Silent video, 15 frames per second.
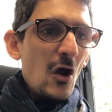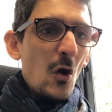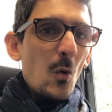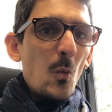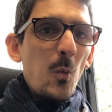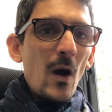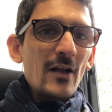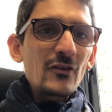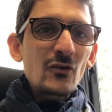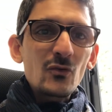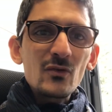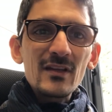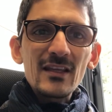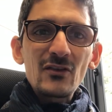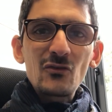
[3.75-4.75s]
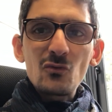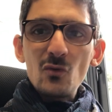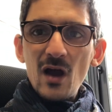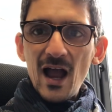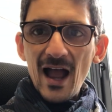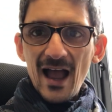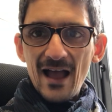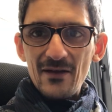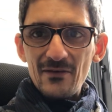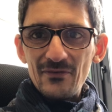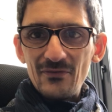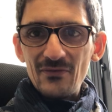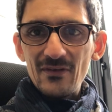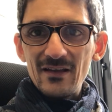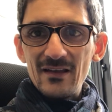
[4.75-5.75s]
what you need to
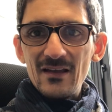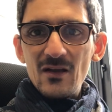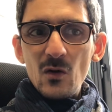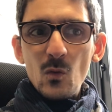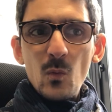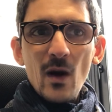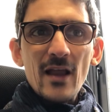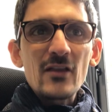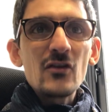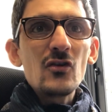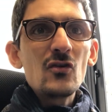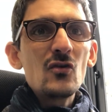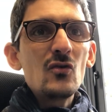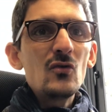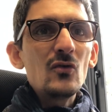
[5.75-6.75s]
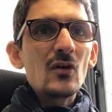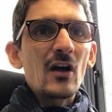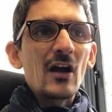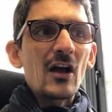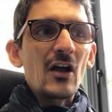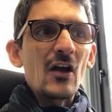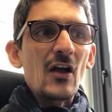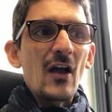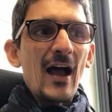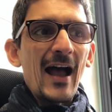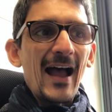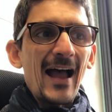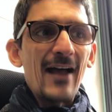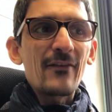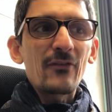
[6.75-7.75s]
have when you
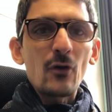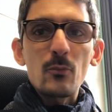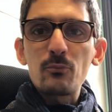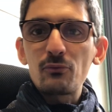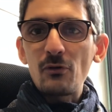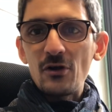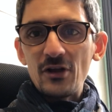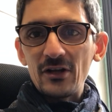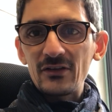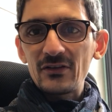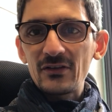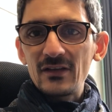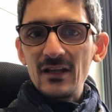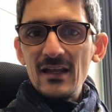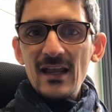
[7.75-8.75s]
have a product.